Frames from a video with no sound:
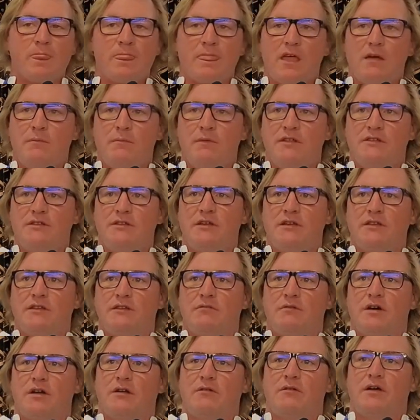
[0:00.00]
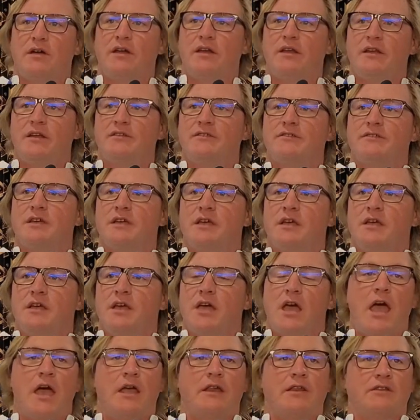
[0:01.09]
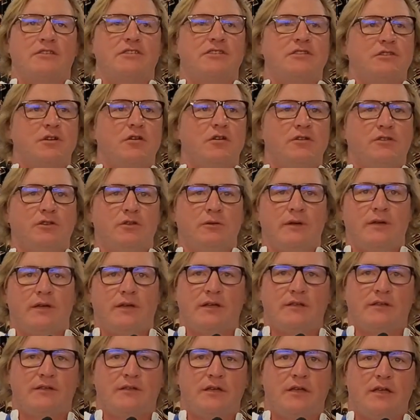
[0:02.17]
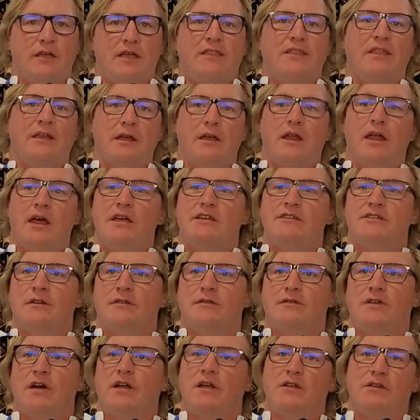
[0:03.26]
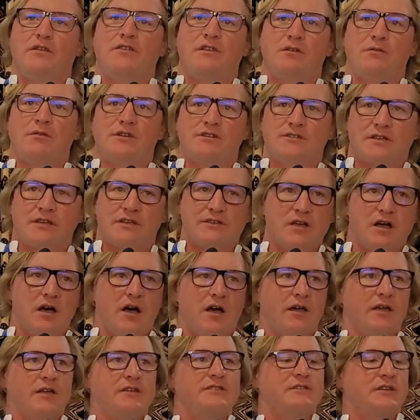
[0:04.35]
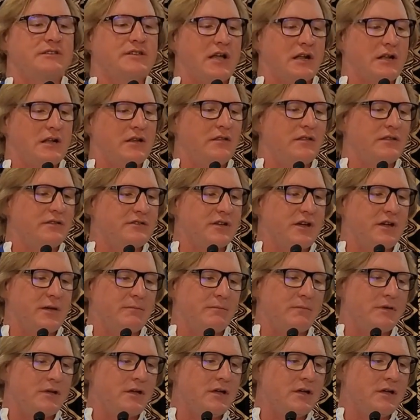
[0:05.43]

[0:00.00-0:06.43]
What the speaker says: emitting at the right irradiance and still doing it, then it has no value. The risk is high. It's exactly the same.